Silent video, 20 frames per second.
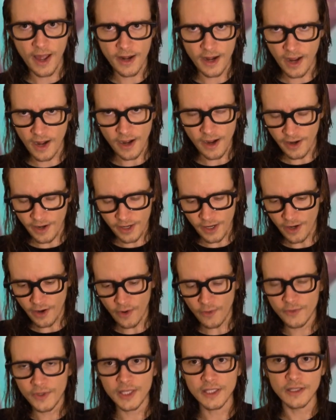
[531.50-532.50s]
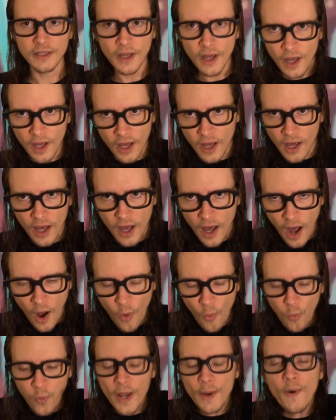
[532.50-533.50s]
And you know, this
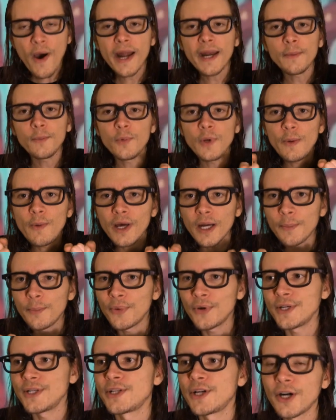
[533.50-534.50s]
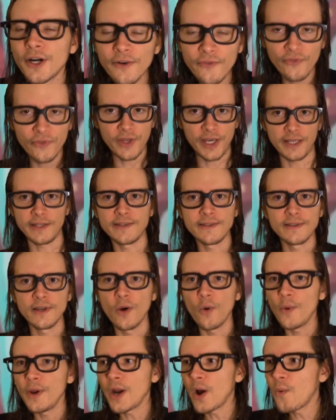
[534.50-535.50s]
we want to preserve this.
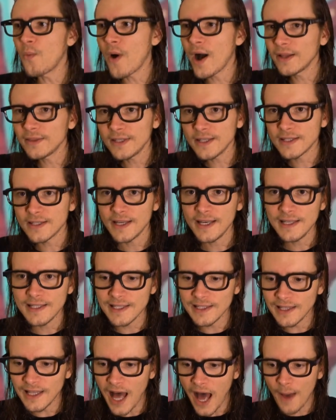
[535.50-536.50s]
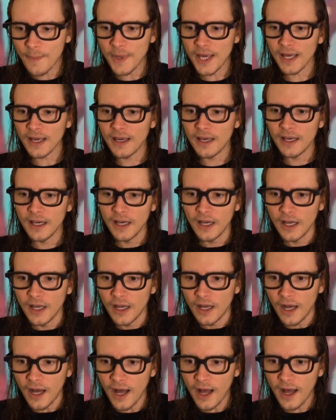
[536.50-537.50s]
We don't want this Islamic
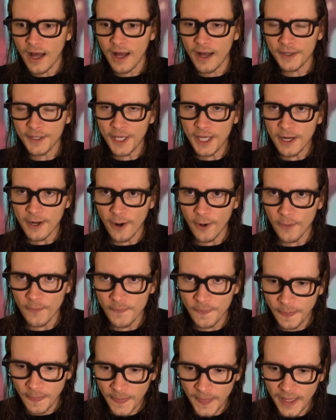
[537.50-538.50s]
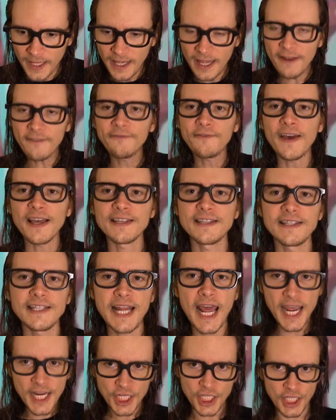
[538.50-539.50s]
you know,
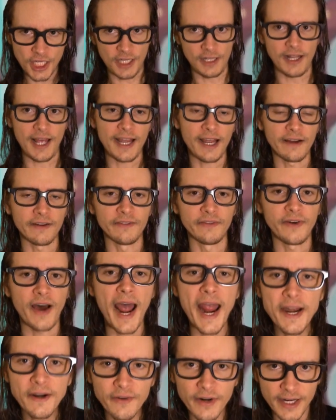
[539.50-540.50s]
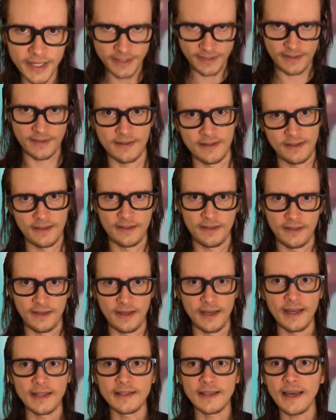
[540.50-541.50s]
infestation like a virus.
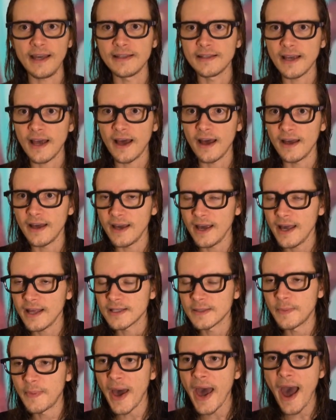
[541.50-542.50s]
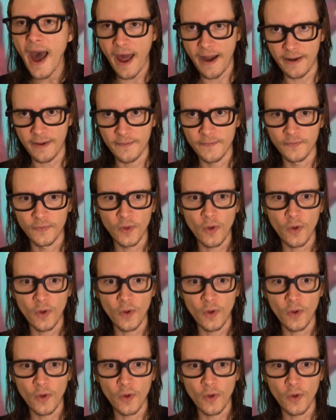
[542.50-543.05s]
It's bad.